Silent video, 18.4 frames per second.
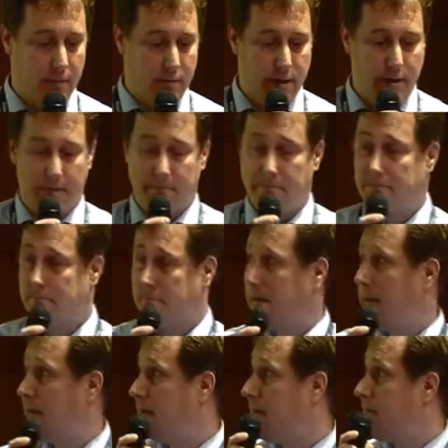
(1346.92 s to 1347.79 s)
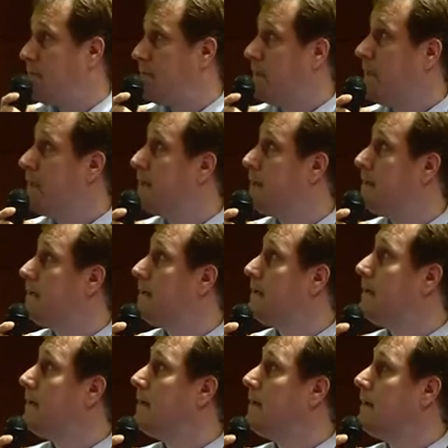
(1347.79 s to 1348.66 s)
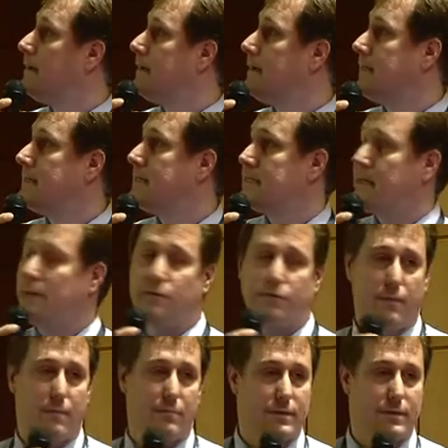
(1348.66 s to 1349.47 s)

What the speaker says: Okay, and I think that's the end of my